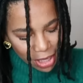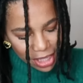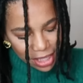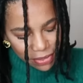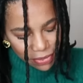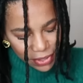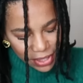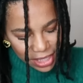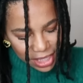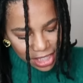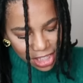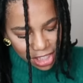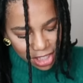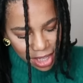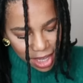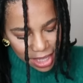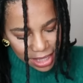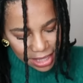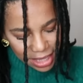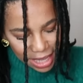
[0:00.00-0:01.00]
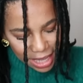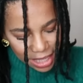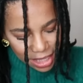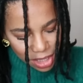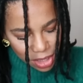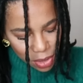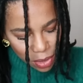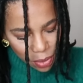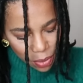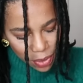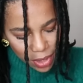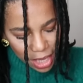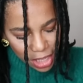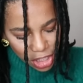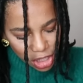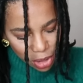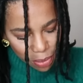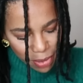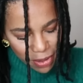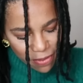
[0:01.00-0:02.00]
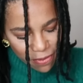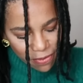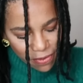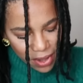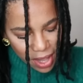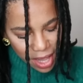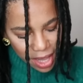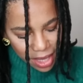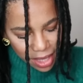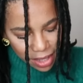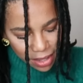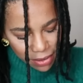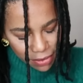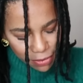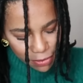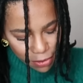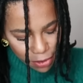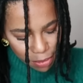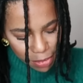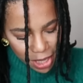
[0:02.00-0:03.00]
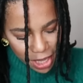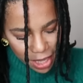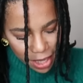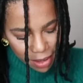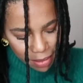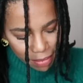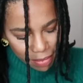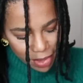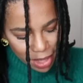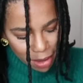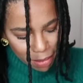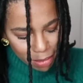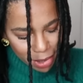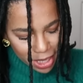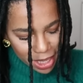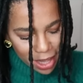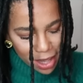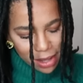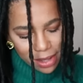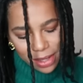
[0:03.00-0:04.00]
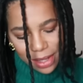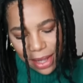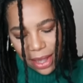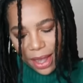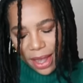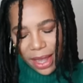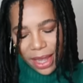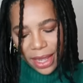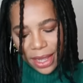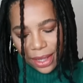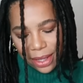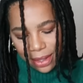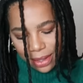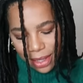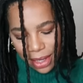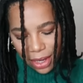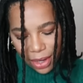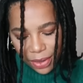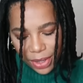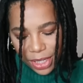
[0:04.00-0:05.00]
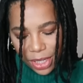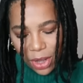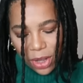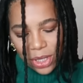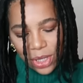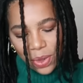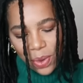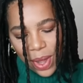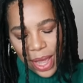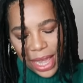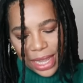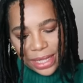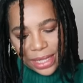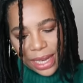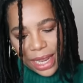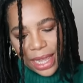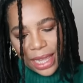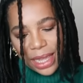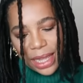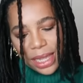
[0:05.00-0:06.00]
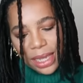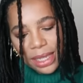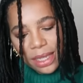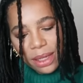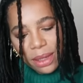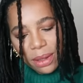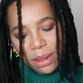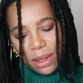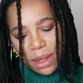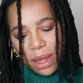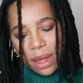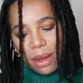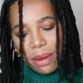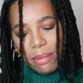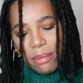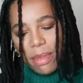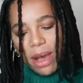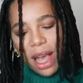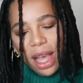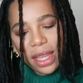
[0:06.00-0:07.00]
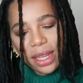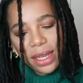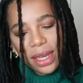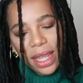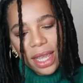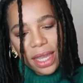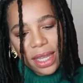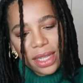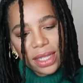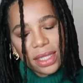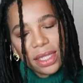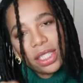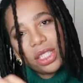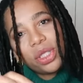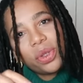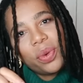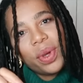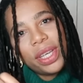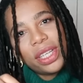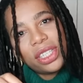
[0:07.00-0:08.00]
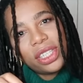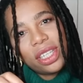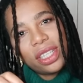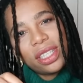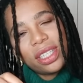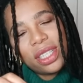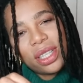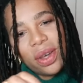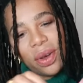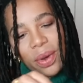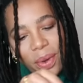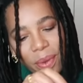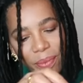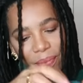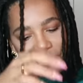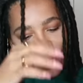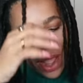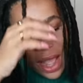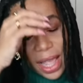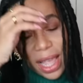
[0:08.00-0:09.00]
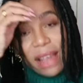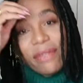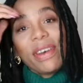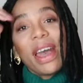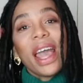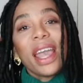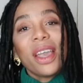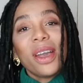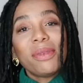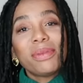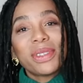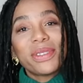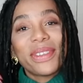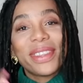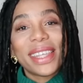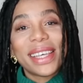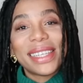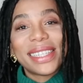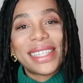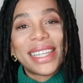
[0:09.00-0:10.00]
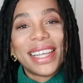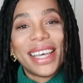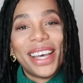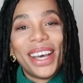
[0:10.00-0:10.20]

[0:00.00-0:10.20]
but it's vintage size 8 so that should be fine for me but yeah I you know it also has like a little mock neck situation so I have high hopes for this